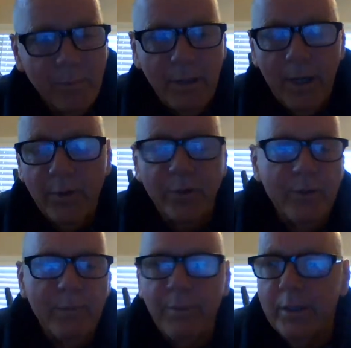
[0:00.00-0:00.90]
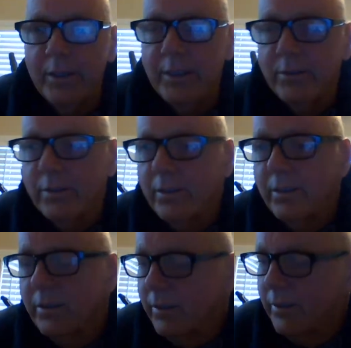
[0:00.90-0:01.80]
power trip plays and,
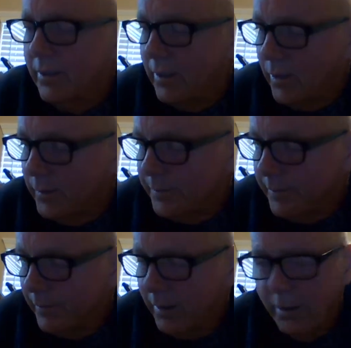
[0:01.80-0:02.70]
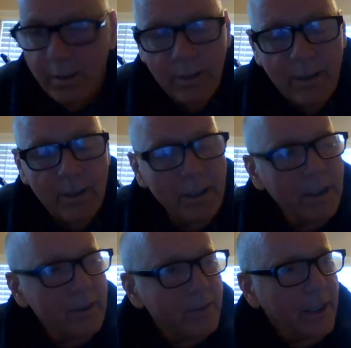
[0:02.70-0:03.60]
you know,
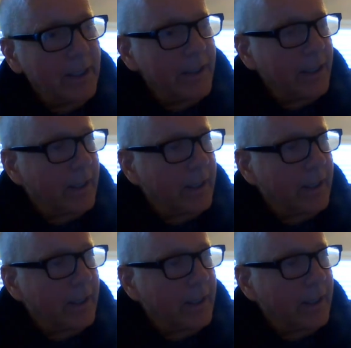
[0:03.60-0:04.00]
saying they